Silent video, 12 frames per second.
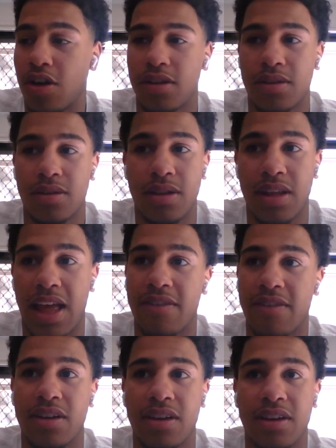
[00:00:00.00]
Oh,
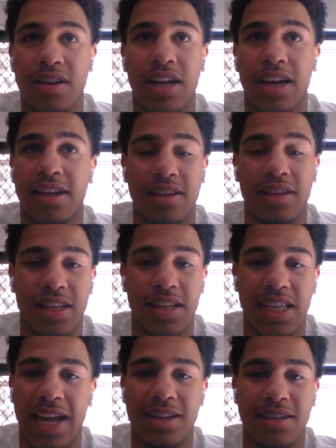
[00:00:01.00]
every like
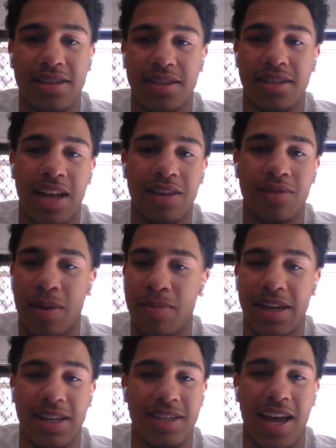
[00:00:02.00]
that's my
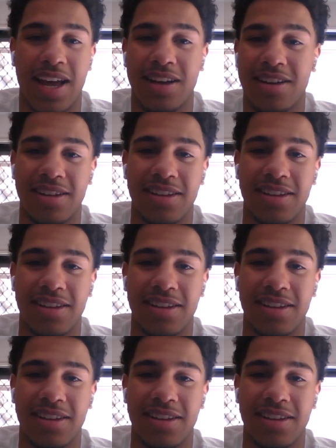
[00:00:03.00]
biggest hater.